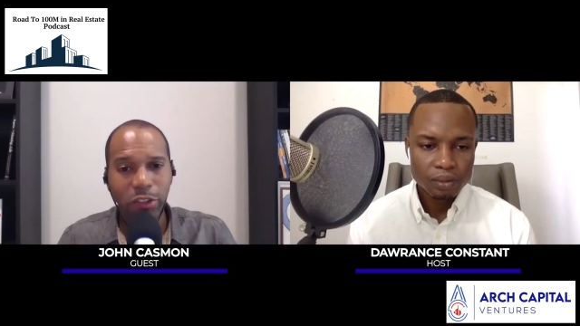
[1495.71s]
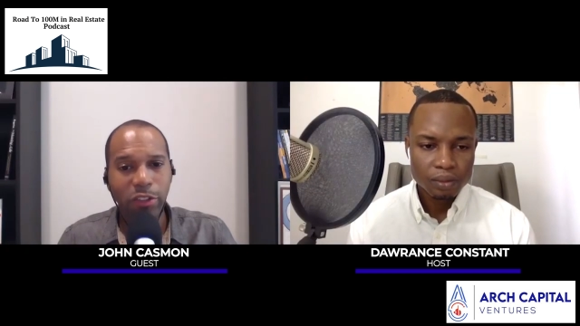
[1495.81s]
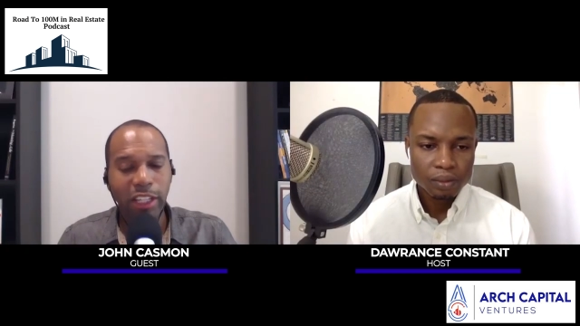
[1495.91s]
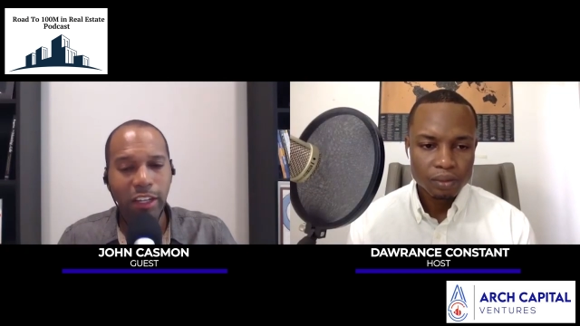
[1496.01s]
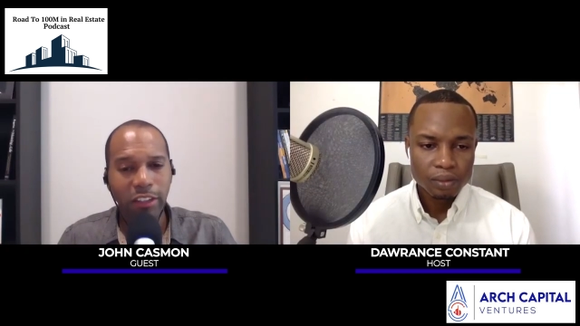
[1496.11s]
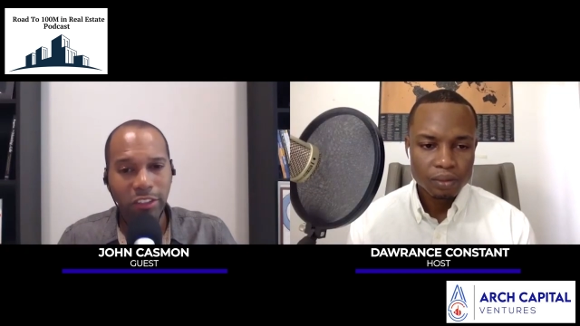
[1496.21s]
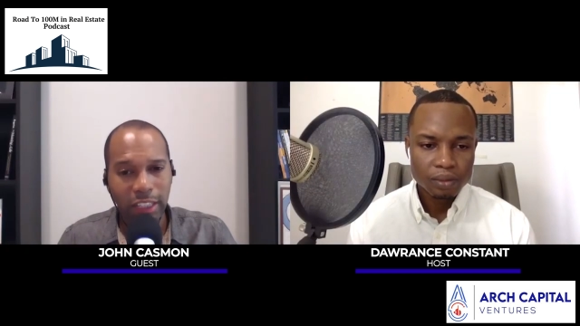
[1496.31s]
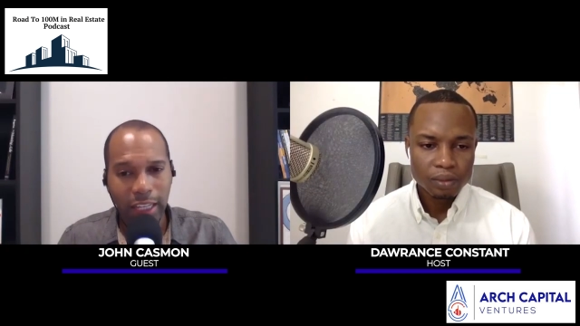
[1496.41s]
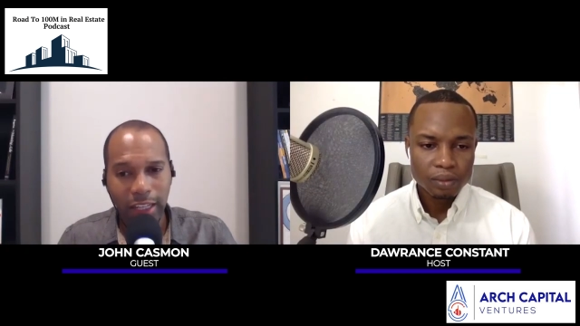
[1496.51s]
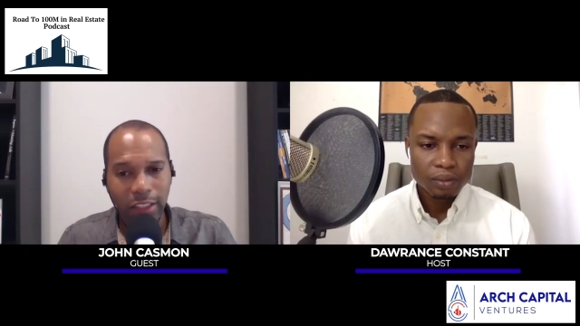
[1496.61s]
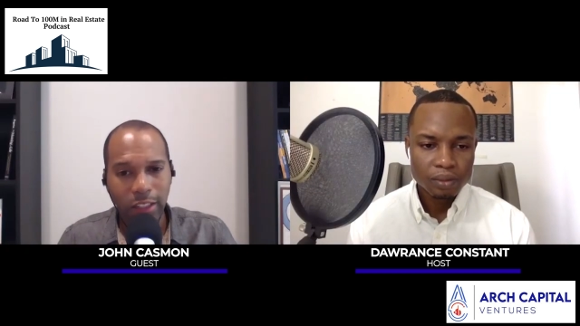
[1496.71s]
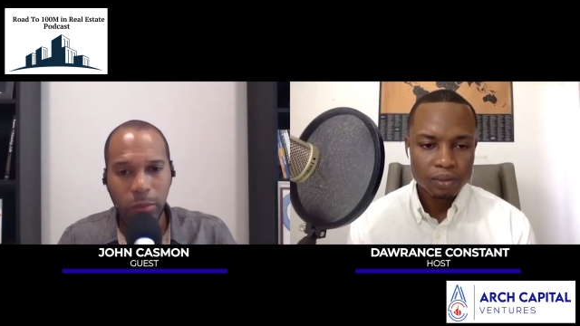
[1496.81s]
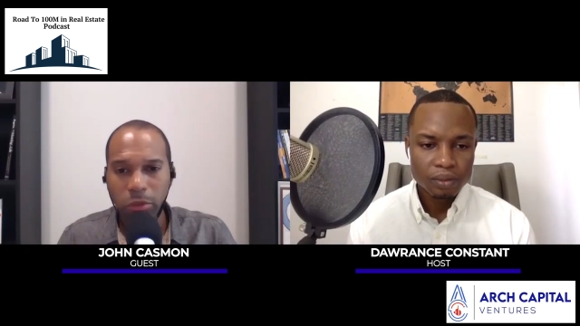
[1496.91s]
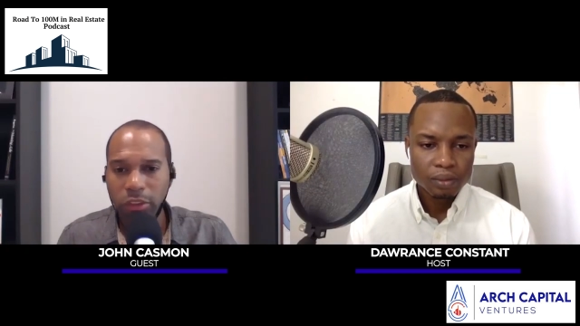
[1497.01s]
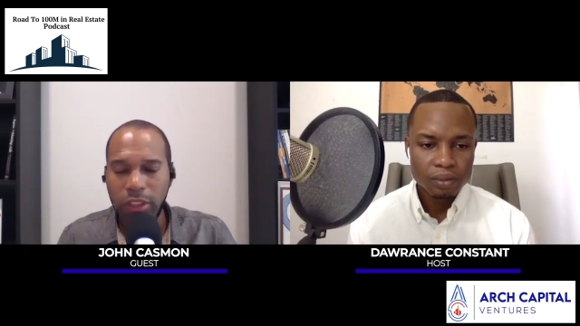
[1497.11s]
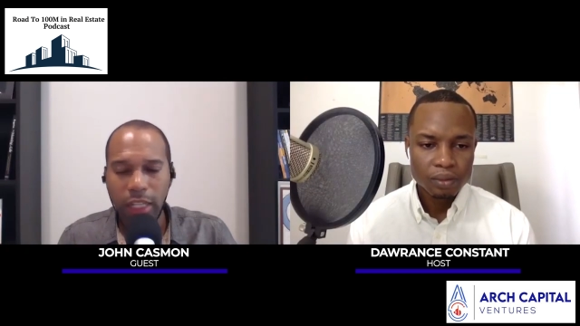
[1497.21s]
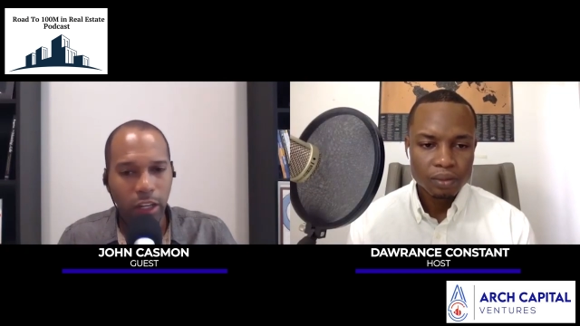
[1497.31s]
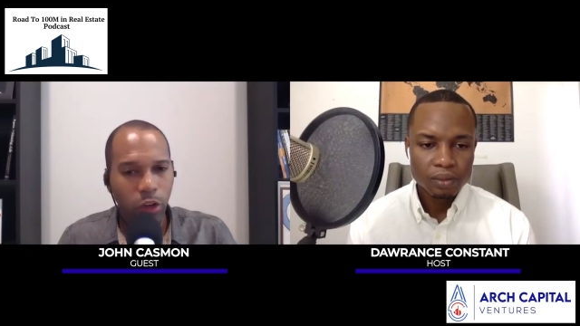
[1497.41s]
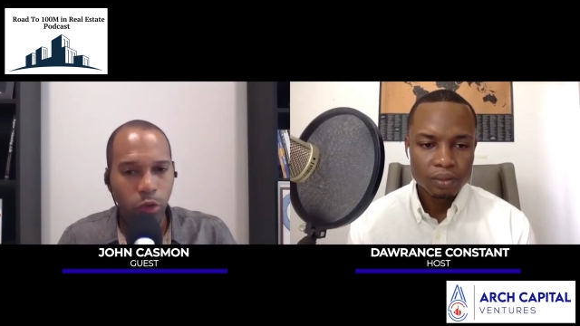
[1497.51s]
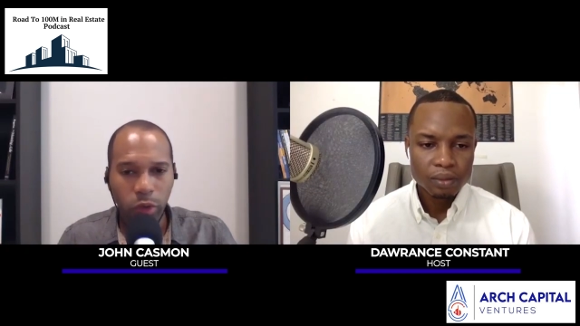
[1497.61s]
Speaker 1: 2009 comes, not
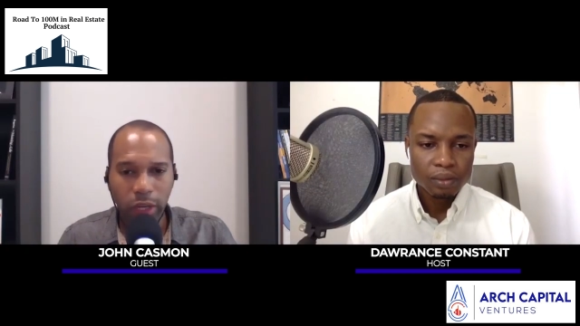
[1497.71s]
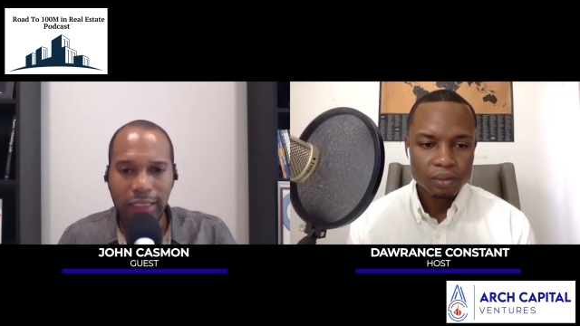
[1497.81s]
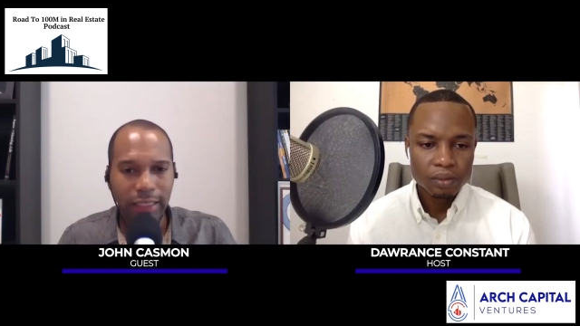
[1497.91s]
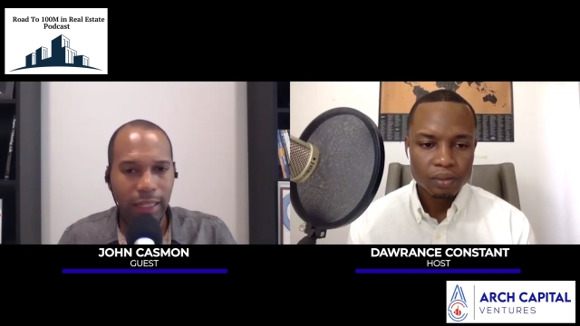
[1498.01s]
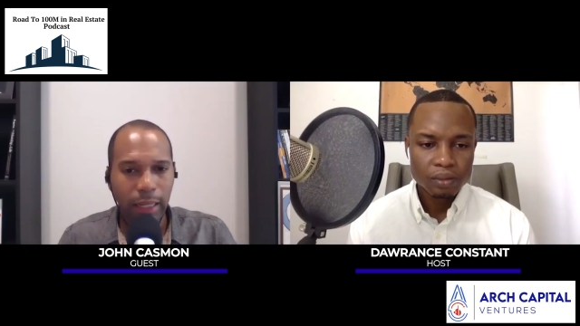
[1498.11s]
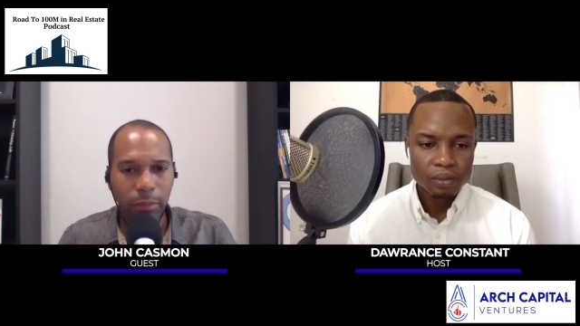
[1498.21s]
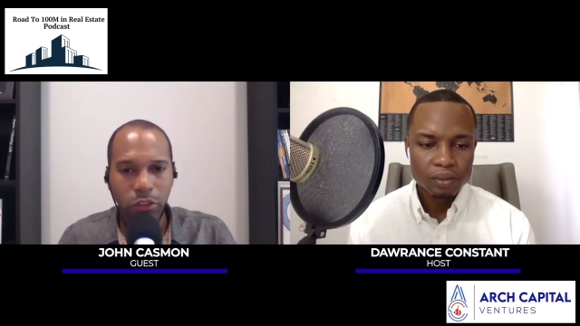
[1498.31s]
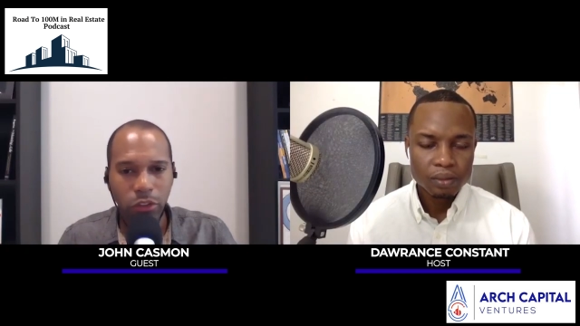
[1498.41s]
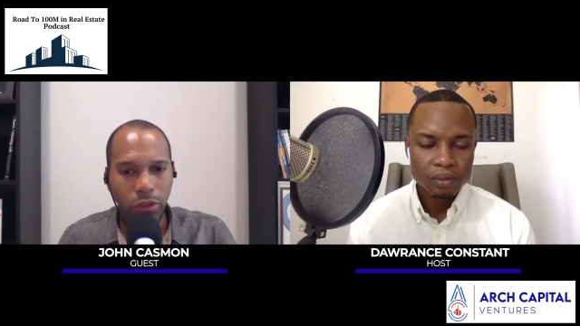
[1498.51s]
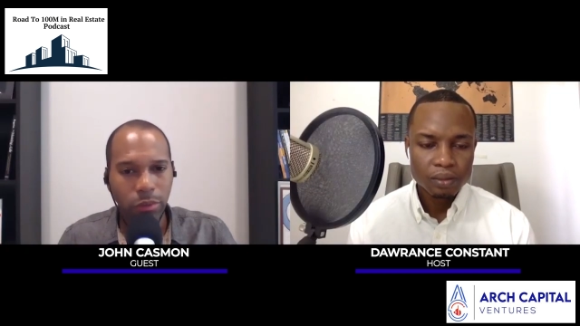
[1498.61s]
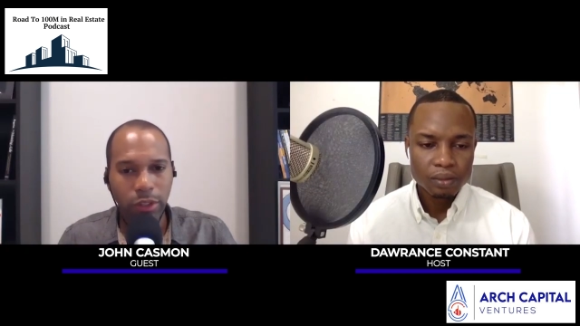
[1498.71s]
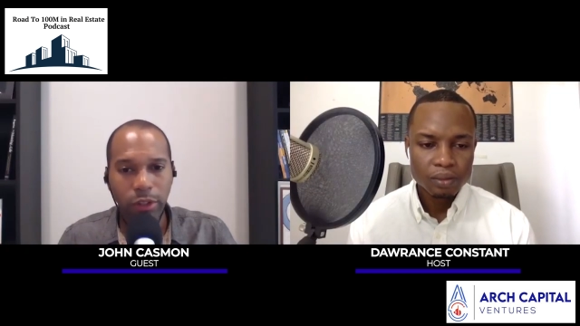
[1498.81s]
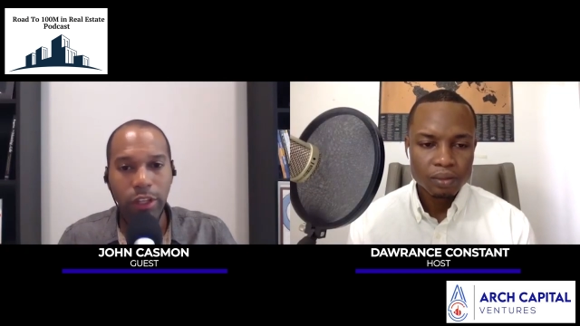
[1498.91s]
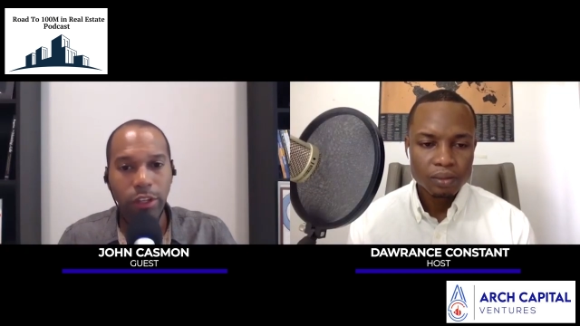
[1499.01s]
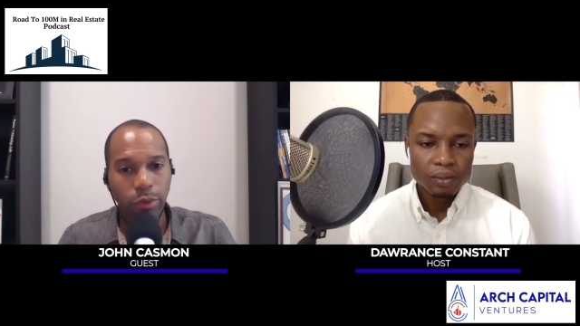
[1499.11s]
a great time to be either